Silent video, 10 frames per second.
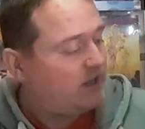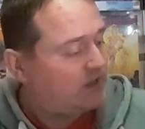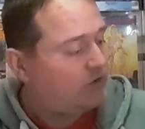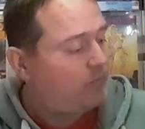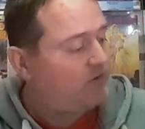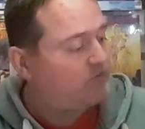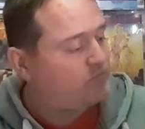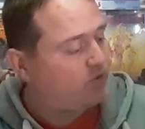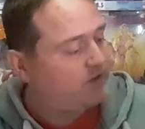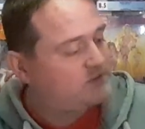little bit of
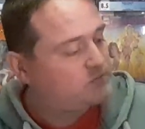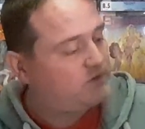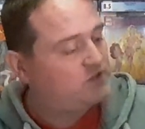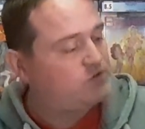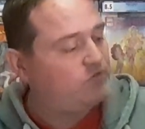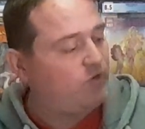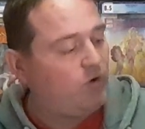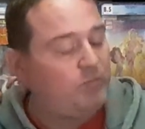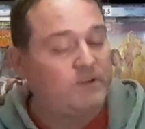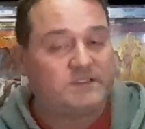brilliance with issue
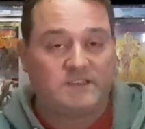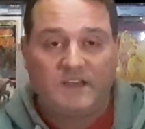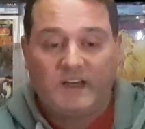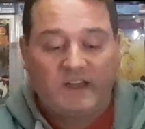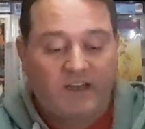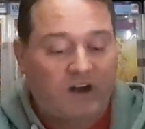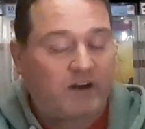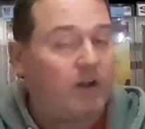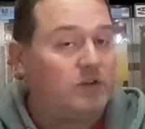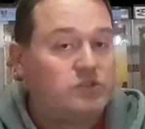4, but I
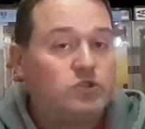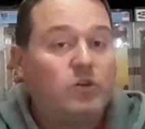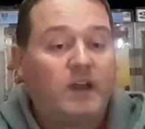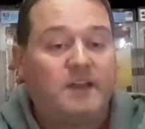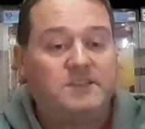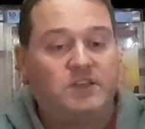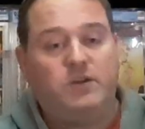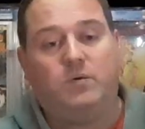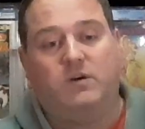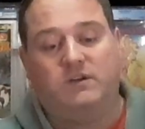don't know. Should I
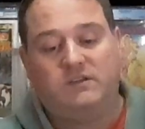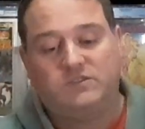continue on?